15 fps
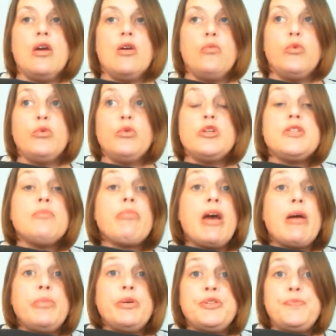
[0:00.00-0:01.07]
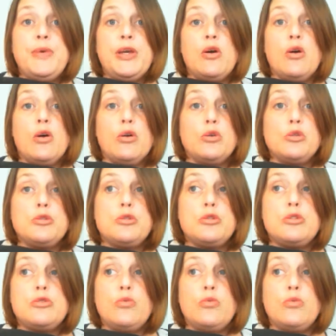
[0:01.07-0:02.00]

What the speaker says: We're using Pampers because